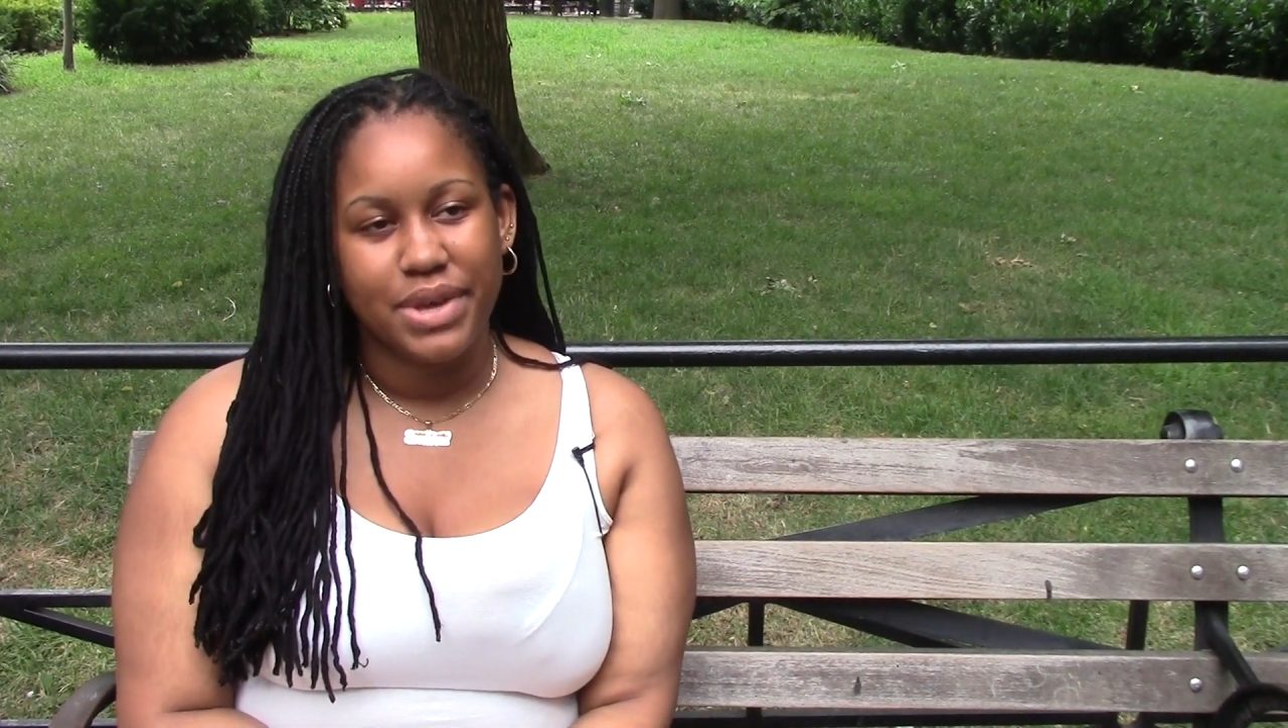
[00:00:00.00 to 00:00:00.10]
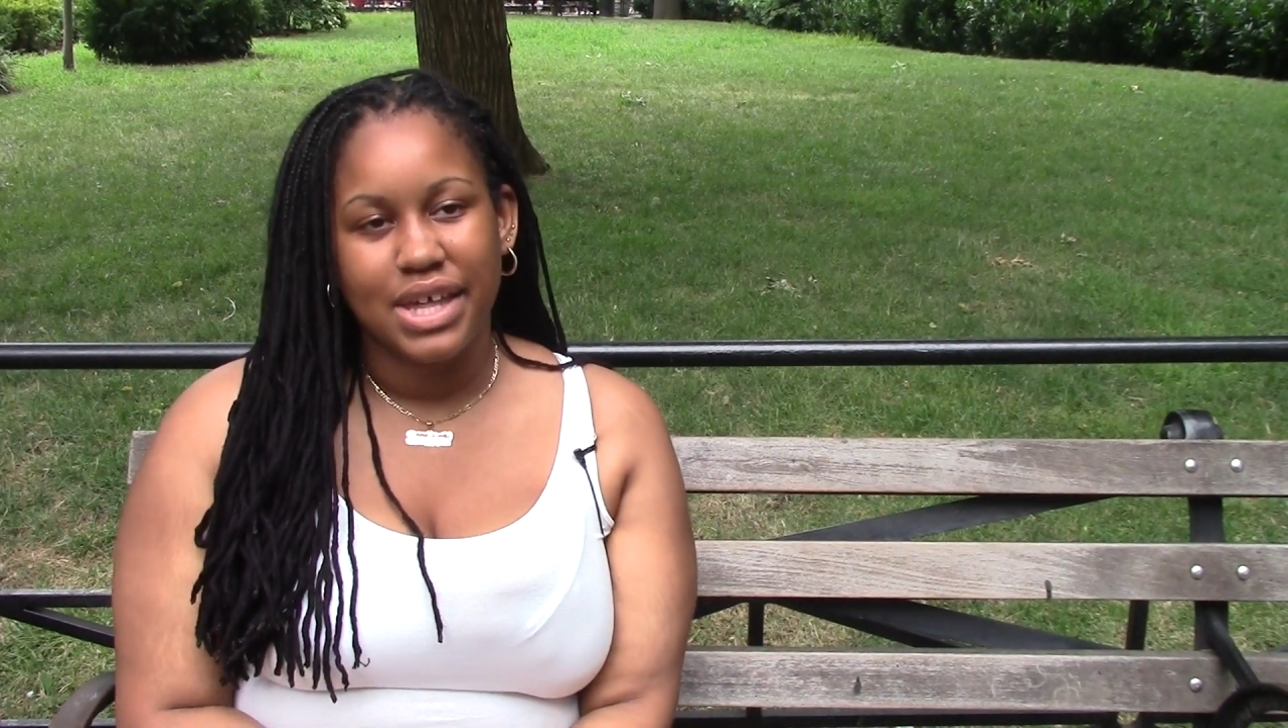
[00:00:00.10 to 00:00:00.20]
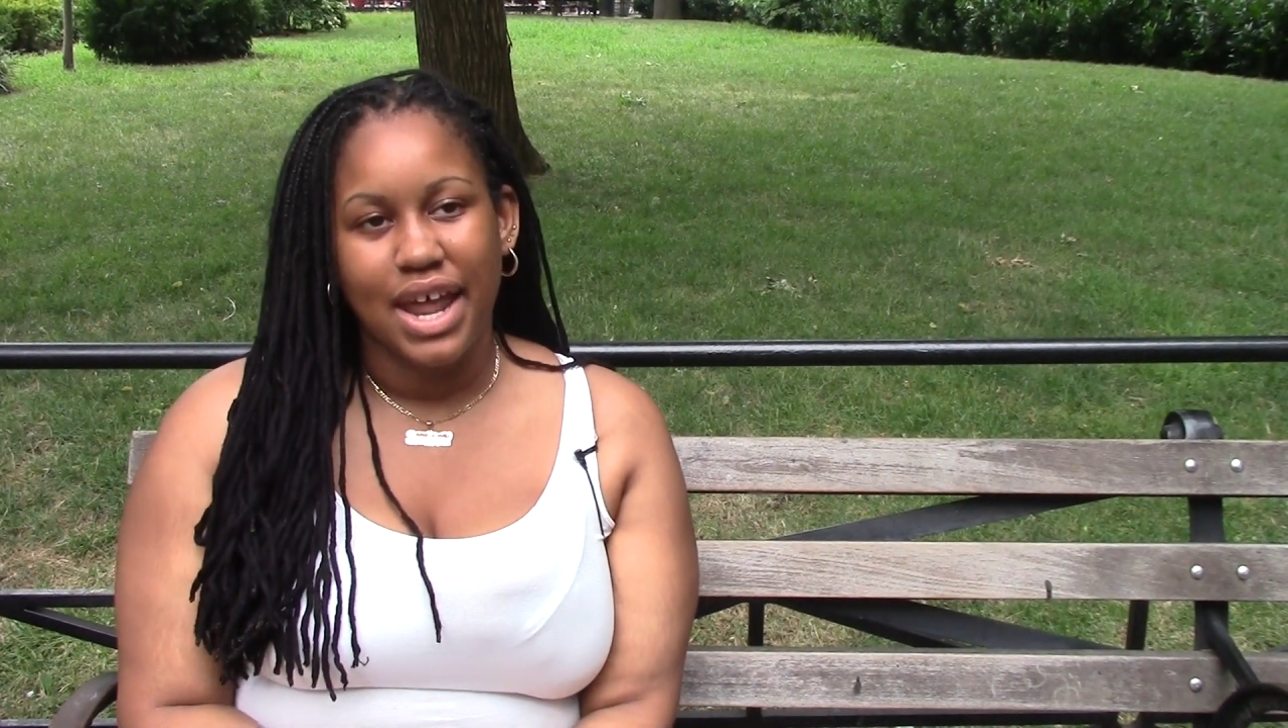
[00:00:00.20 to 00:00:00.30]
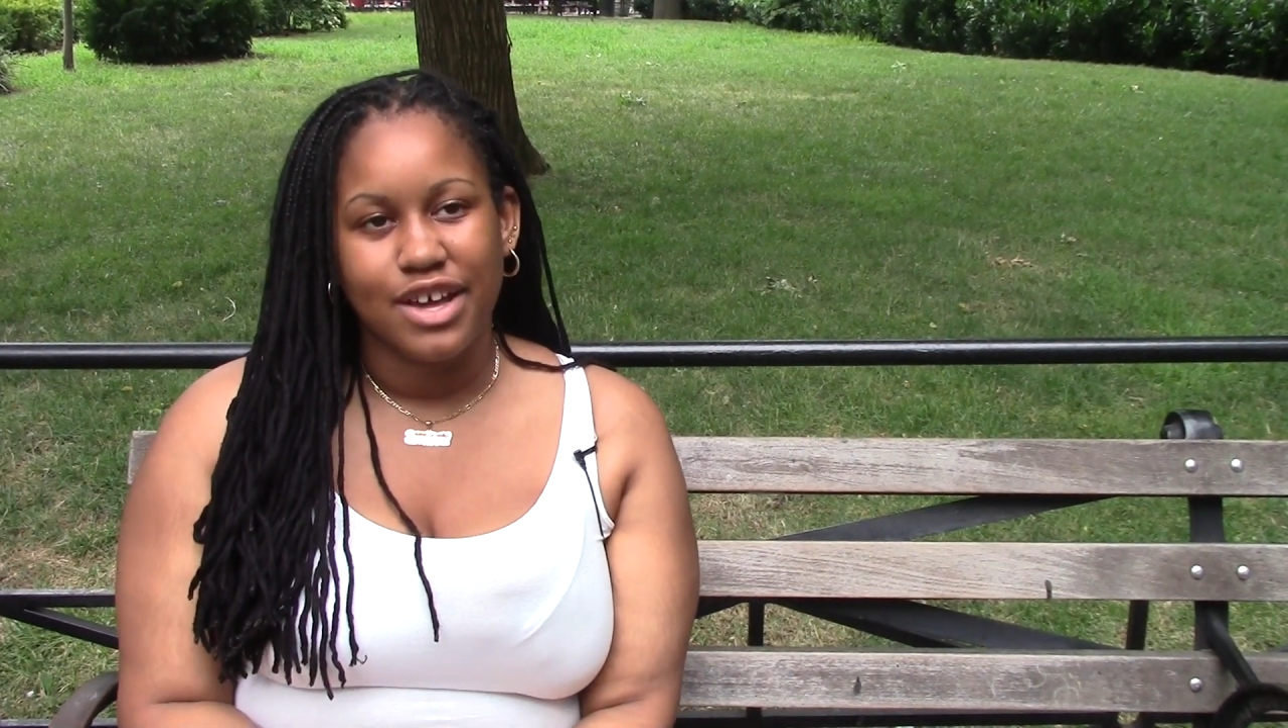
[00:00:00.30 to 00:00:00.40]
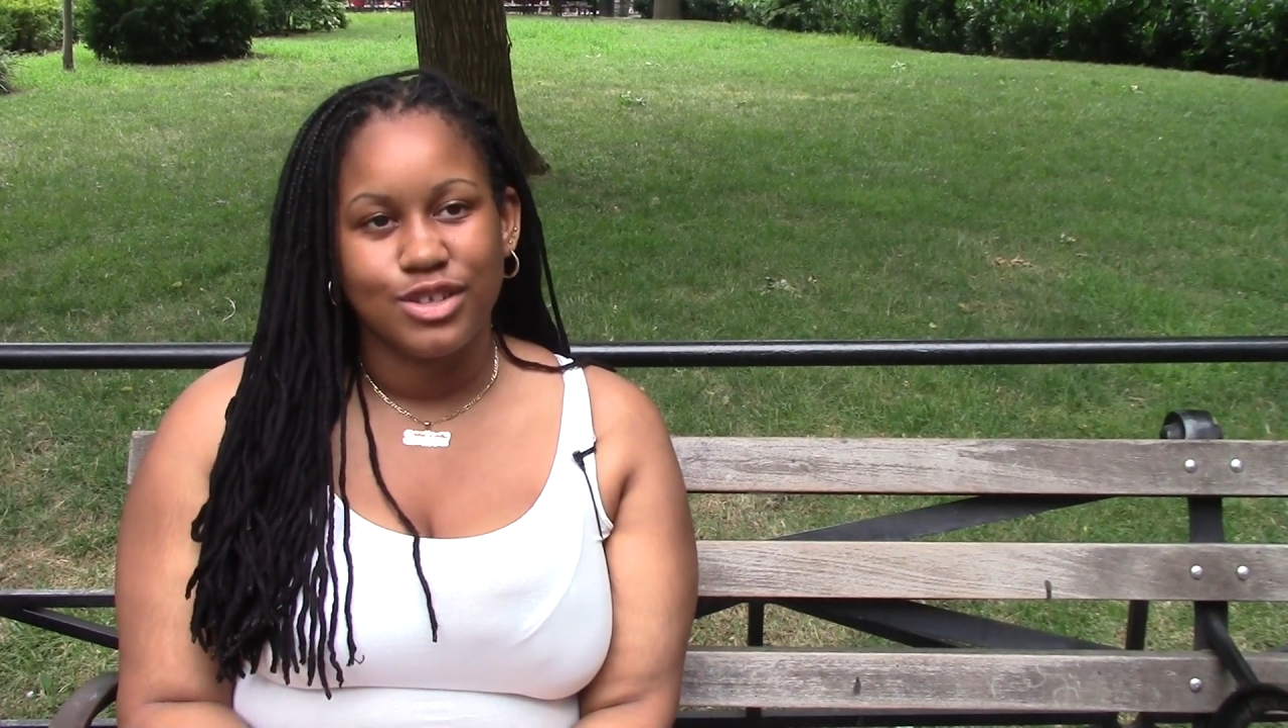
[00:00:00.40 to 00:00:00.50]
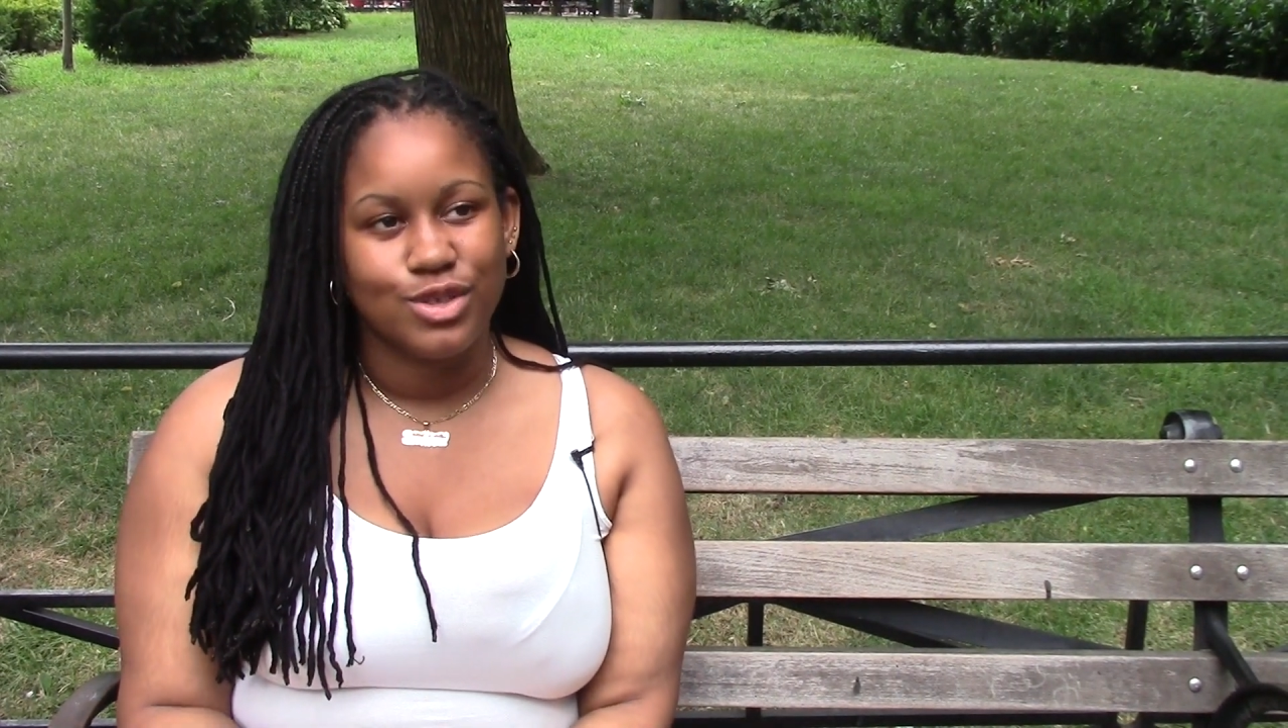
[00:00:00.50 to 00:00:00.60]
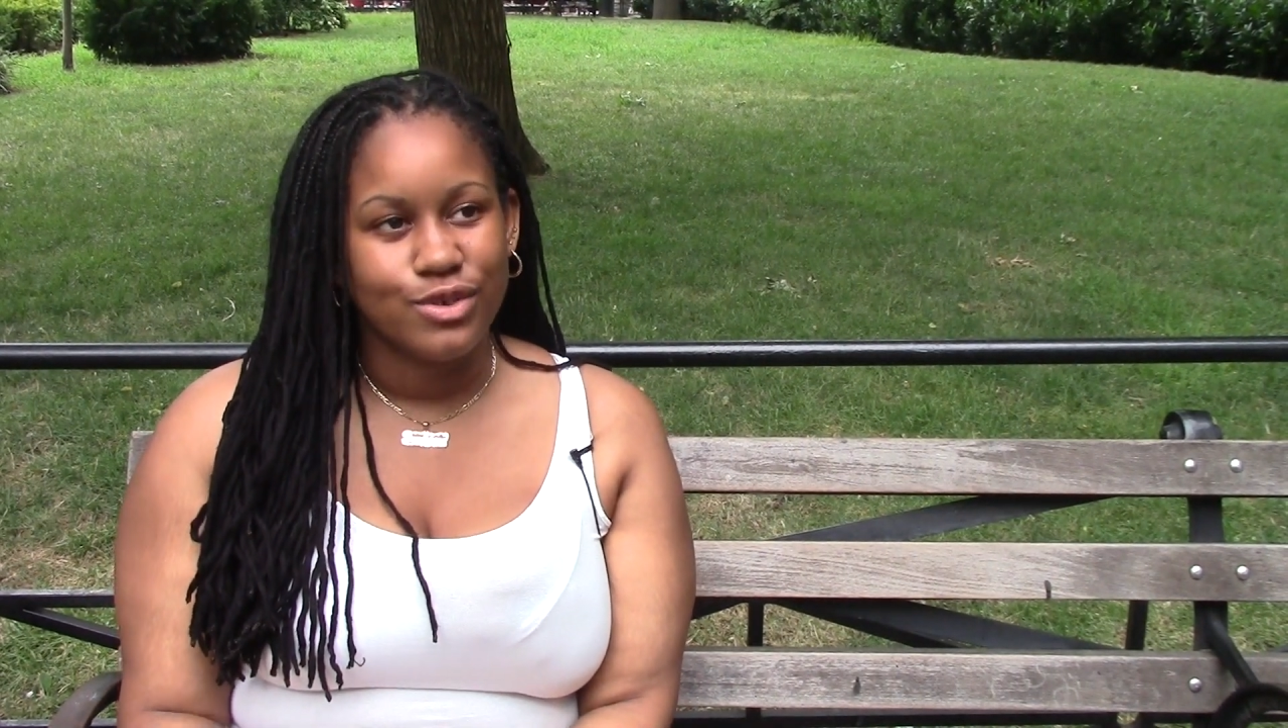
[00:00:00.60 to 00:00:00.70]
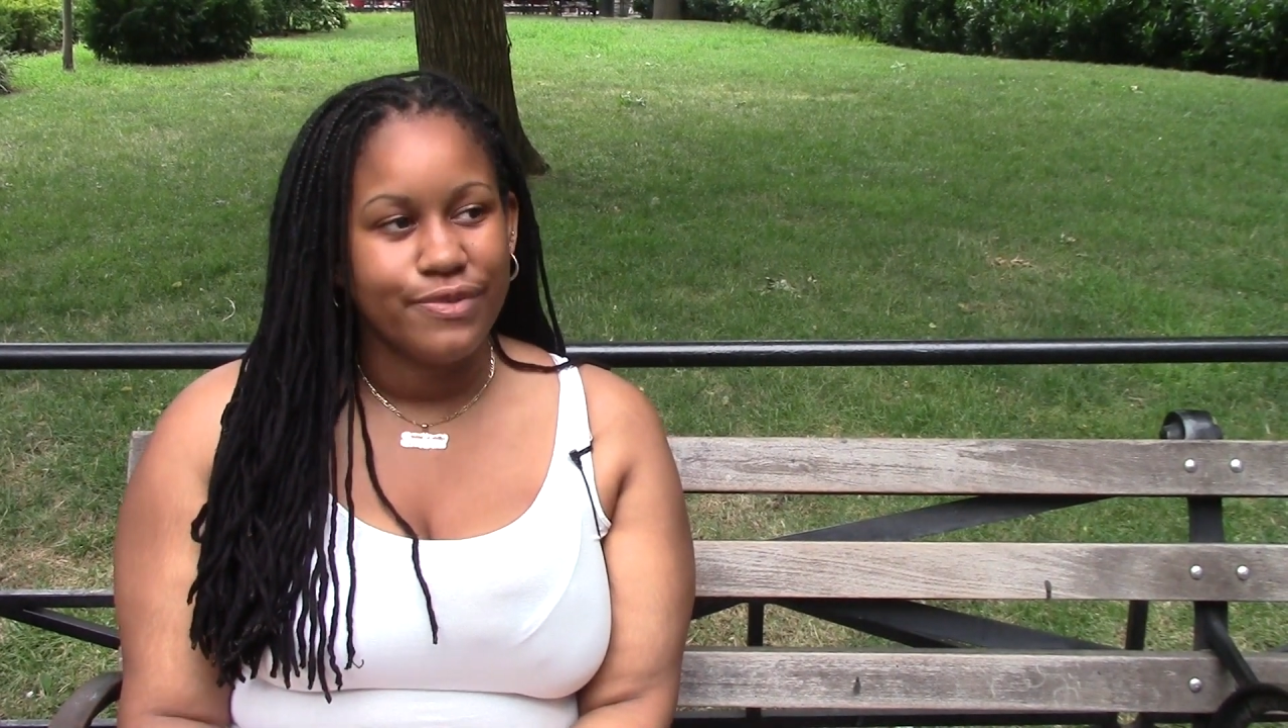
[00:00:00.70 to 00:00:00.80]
being like a